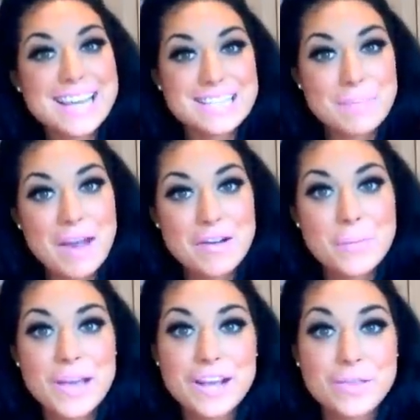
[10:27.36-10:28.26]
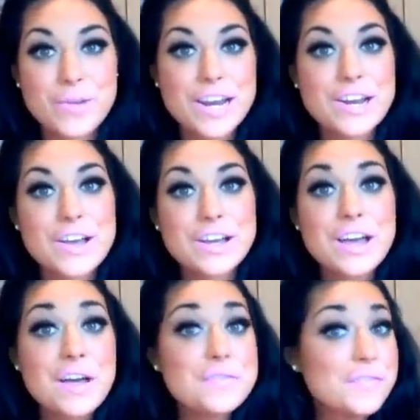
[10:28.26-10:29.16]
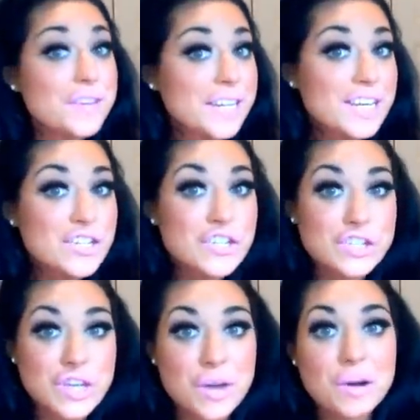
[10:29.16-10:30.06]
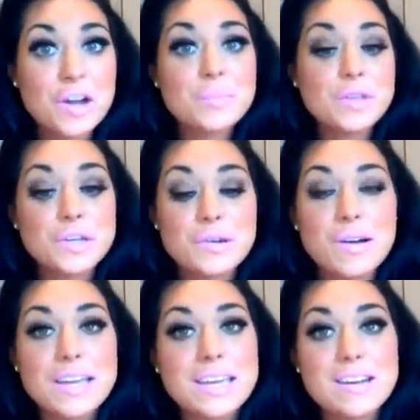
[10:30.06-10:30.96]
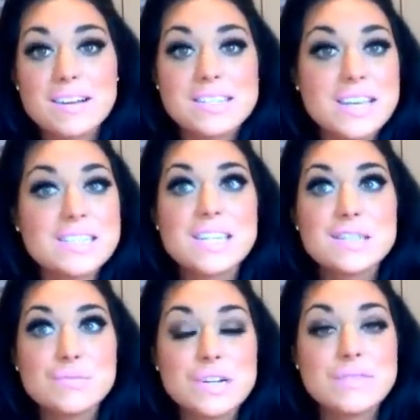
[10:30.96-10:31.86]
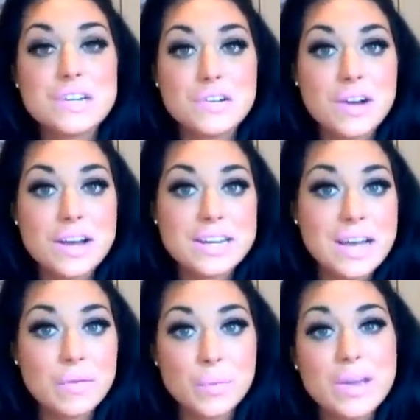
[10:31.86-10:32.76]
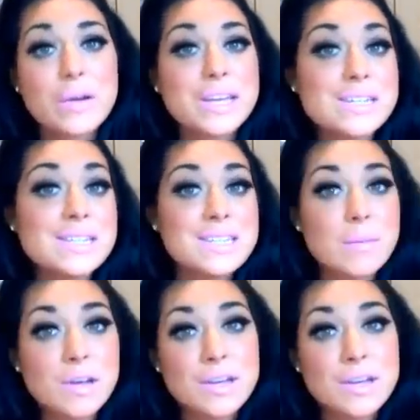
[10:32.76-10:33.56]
Katy Perry week 3 look finished. So I hope that you like it. Like I said, it's really, really great now that we're going into the summer.